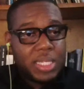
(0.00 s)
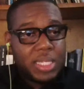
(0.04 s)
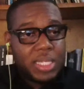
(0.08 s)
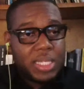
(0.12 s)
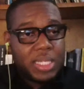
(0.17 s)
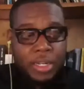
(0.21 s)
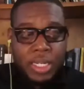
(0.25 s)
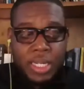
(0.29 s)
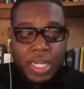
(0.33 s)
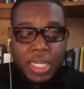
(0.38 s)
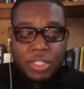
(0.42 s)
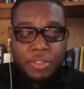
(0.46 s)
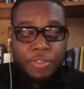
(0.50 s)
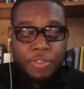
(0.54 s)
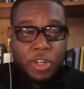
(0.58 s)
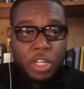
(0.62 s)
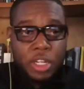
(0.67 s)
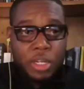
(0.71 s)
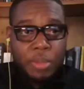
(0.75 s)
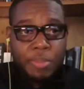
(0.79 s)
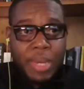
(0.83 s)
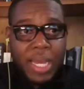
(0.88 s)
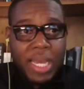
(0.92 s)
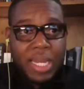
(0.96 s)
that's followed
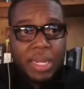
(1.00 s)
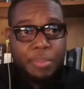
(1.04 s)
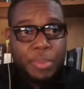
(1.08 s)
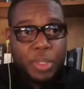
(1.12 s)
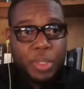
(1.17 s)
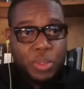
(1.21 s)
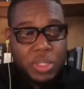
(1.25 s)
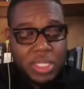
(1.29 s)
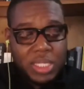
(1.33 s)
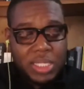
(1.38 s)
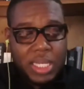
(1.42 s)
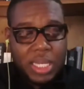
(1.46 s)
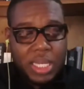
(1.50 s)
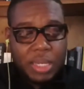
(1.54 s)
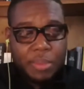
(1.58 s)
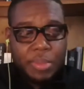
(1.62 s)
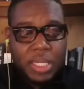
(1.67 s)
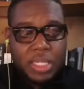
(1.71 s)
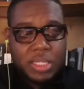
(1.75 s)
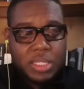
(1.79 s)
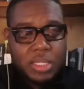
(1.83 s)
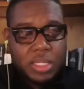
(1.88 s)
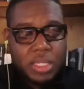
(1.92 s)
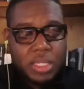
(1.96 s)
by the beauty segment,